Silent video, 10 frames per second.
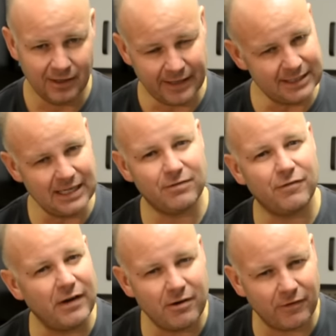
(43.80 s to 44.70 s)
They deliver
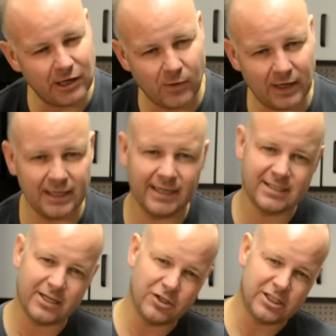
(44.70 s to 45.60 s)
very, very quickly. They
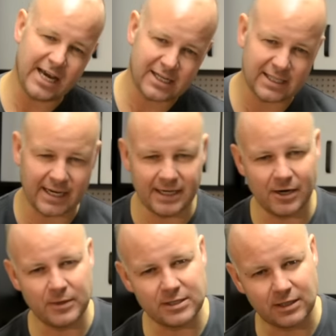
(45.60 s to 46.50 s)
send you text, they let you know
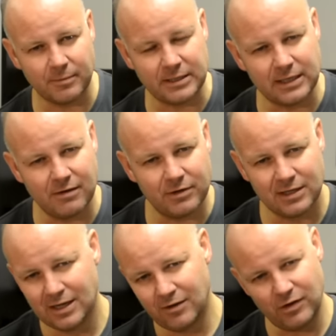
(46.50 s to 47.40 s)
when it's going to be delivered.
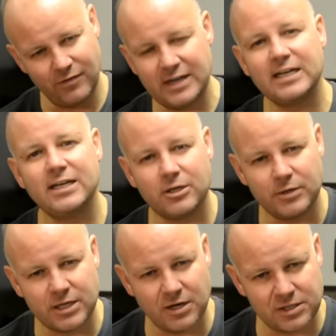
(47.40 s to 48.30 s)
If you have any need to
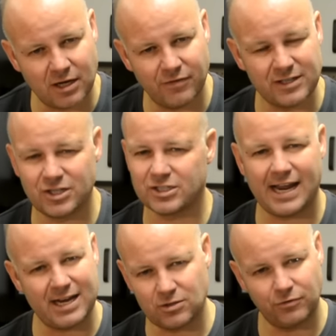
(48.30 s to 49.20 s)
return stuff, it's just a
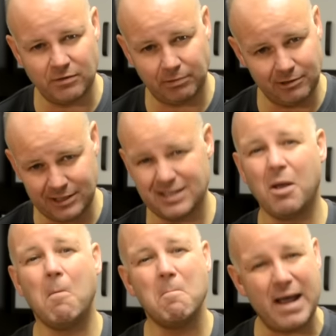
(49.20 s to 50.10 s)
hassle-free process.
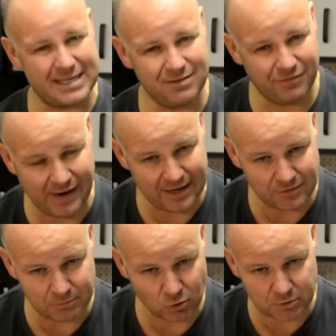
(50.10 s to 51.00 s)
Massive fan of
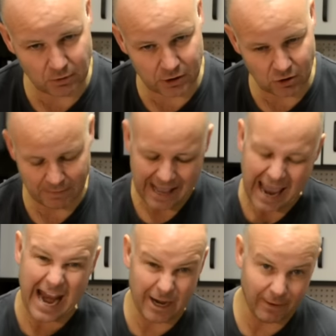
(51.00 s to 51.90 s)
Sports Bike Shop.
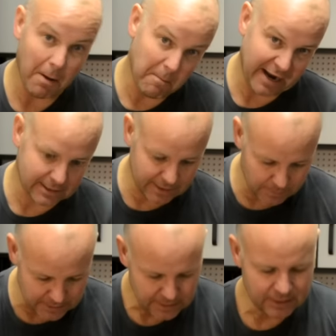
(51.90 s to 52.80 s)
Anyway, back to the
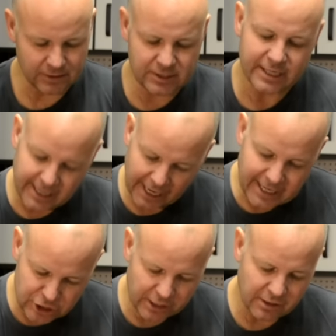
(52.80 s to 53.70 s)
helmet. So this is the
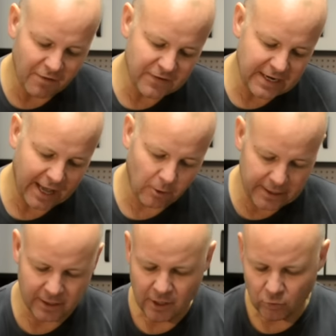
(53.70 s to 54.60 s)
AGV
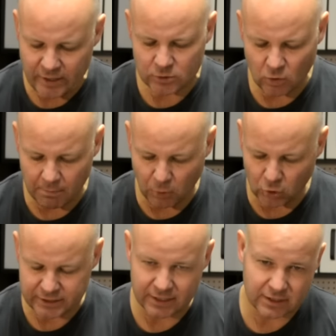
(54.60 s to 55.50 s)
helmet. The reason why I
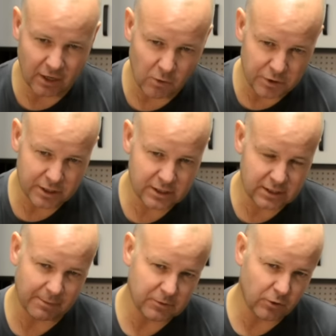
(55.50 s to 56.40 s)
bought it is I wanted
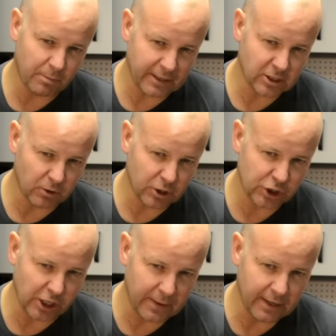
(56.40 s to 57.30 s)
something to replace my
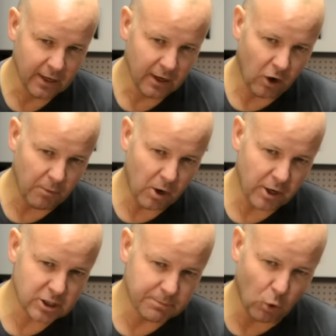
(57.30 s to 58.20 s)
Shoei on my
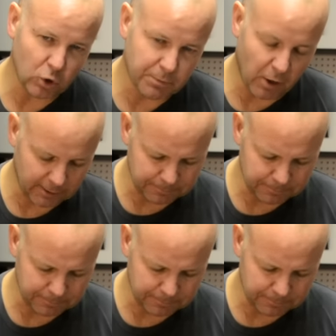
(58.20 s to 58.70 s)
sports bike.